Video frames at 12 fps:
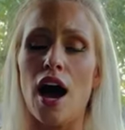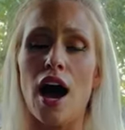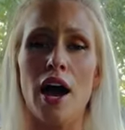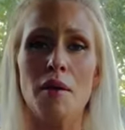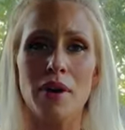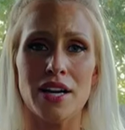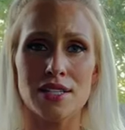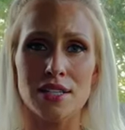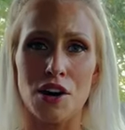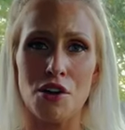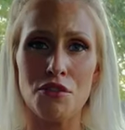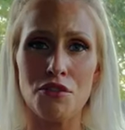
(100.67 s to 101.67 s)
I
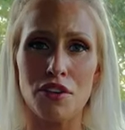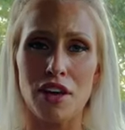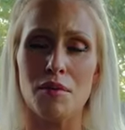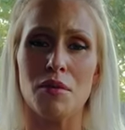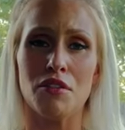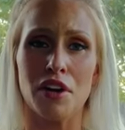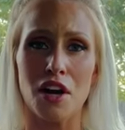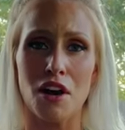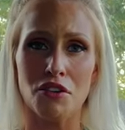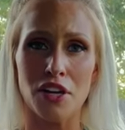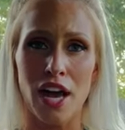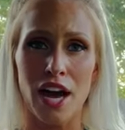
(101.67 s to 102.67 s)
myself am a
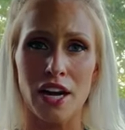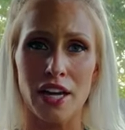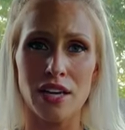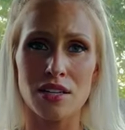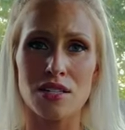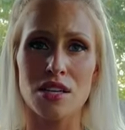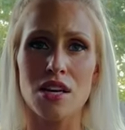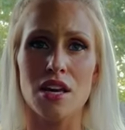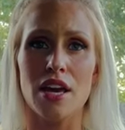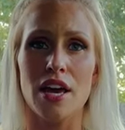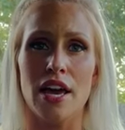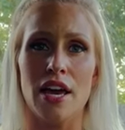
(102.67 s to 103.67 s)
recovered addict,
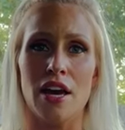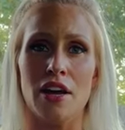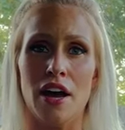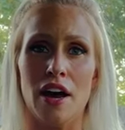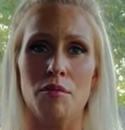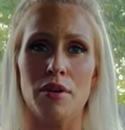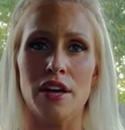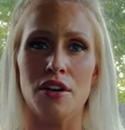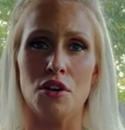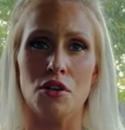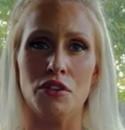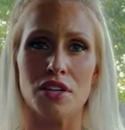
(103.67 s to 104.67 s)
and I've
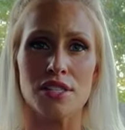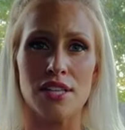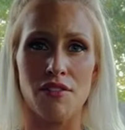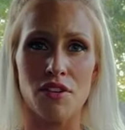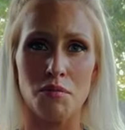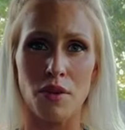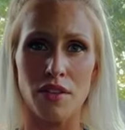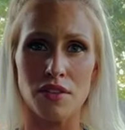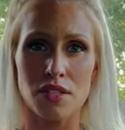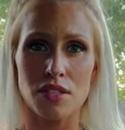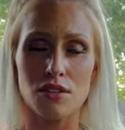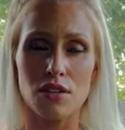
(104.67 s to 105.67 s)
been over 7
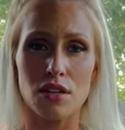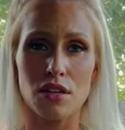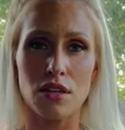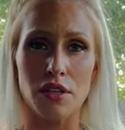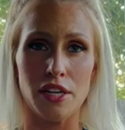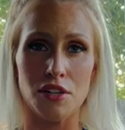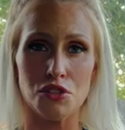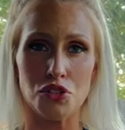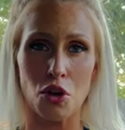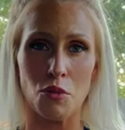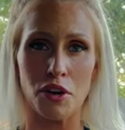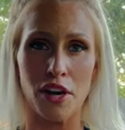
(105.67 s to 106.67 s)
months clean and
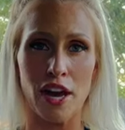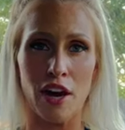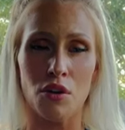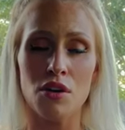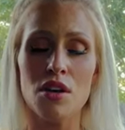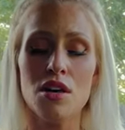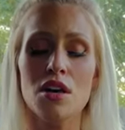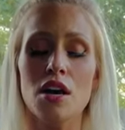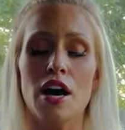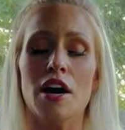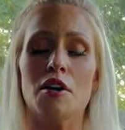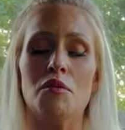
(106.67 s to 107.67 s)
sober now,
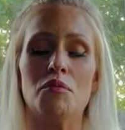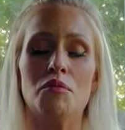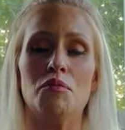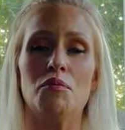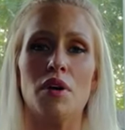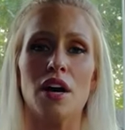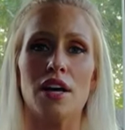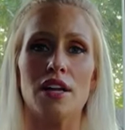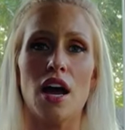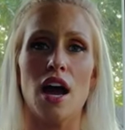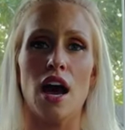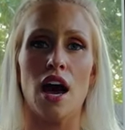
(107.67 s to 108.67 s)
but
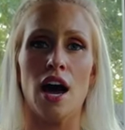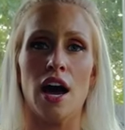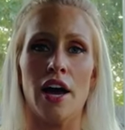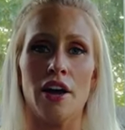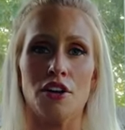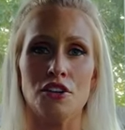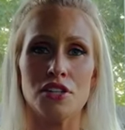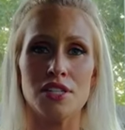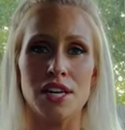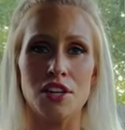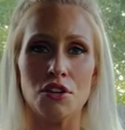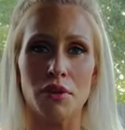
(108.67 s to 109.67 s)
I
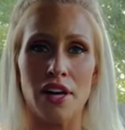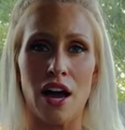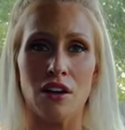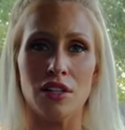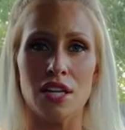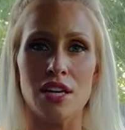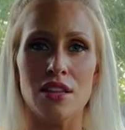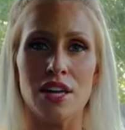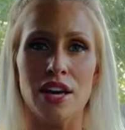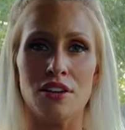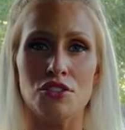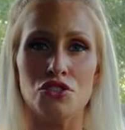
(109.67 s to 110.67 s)
understand the reality
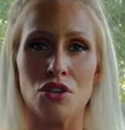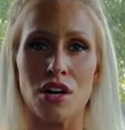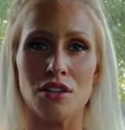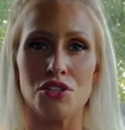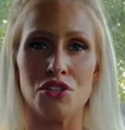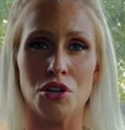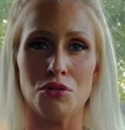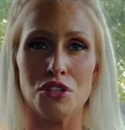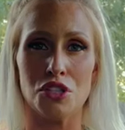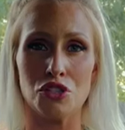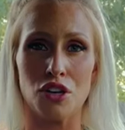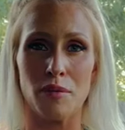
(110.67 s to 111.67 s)
that drugs don't
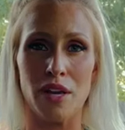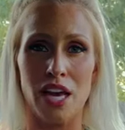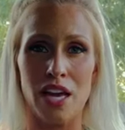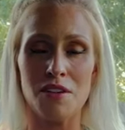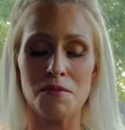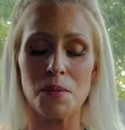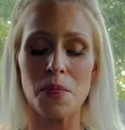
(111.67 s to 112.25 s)
discriminate.